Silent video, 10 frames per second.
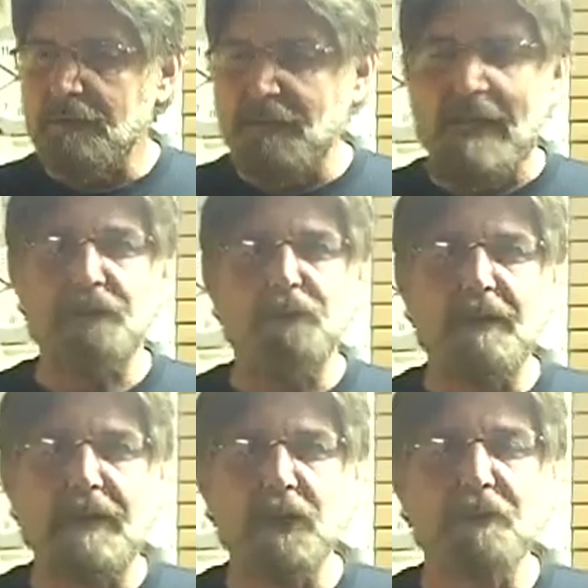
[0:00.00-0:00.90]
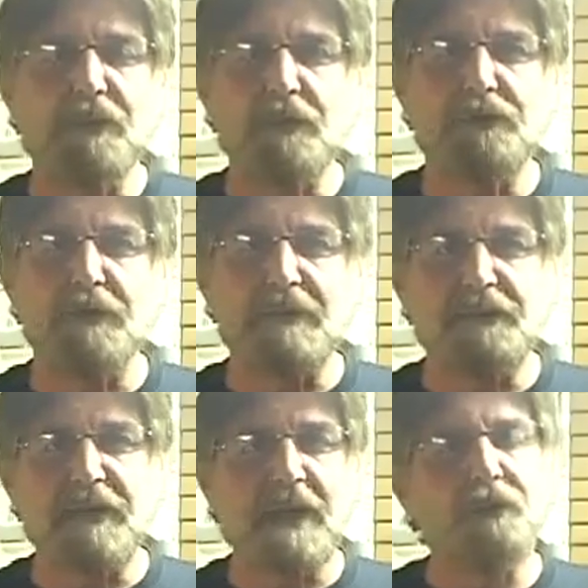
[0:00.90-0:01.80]
actual air pressure and
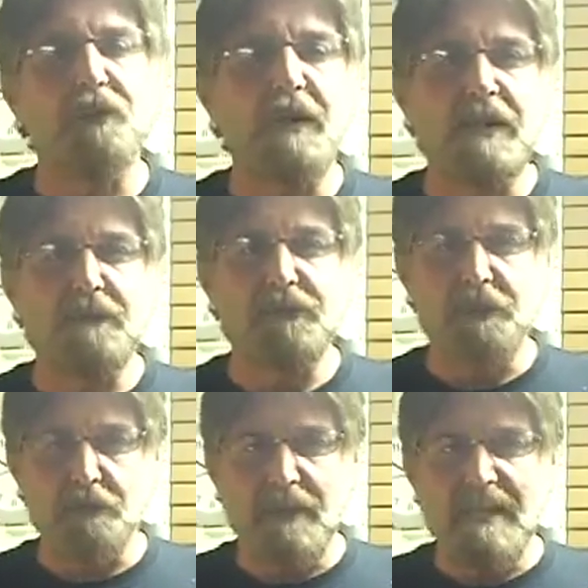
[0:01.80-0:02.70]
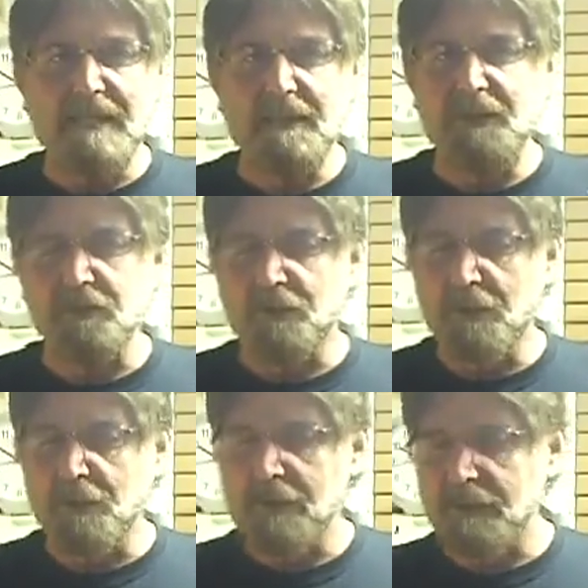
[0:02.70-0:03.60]
sound waves that are making these
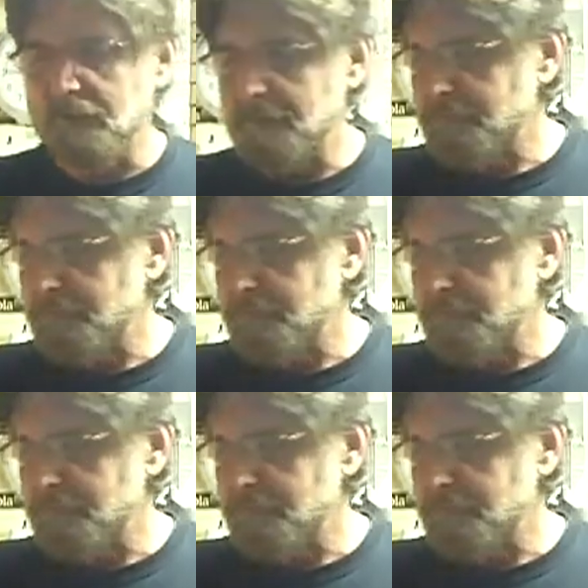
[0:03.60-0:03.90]
recordings.